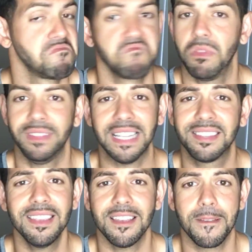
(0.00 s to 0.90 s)
That's
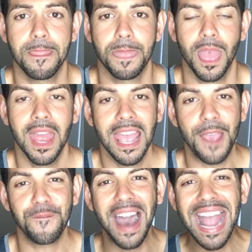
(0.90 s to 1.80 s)
it. If
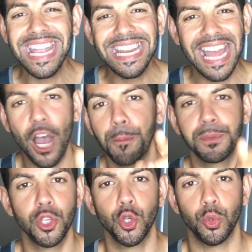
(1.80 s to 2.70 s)
I can help
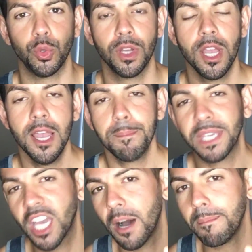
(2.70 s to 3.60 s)
you
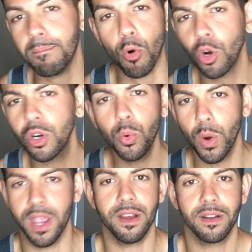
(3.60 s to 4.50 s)
become more
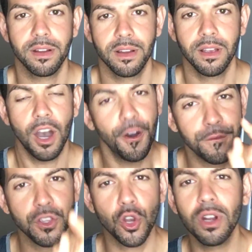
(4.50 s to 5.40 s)
aware of
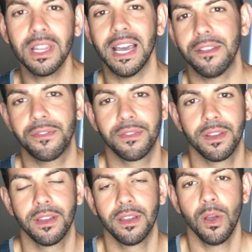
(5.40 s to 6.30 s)
your life
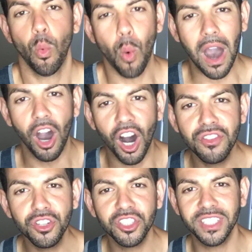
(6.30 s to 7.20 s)
while
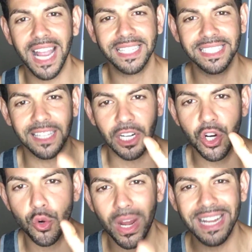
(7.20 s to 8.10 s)
understanding the
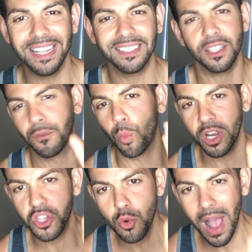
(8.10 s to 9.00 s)
greatness of what you
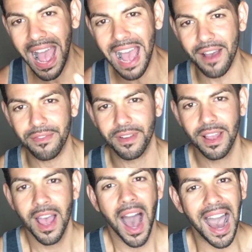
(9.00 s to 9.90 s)
have,
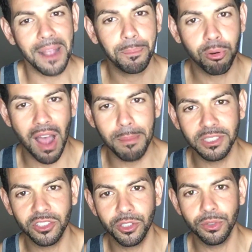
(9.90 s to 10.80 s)
I promise
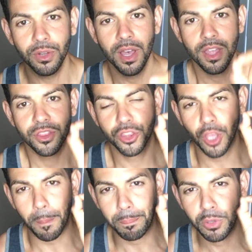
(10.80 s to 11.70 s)
you, the
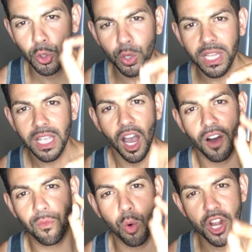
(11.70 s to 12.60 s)
beauty of
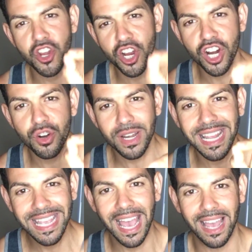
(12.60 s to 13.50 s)
what you're going to
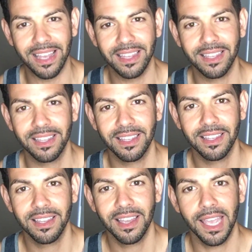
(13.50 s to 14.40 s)
get is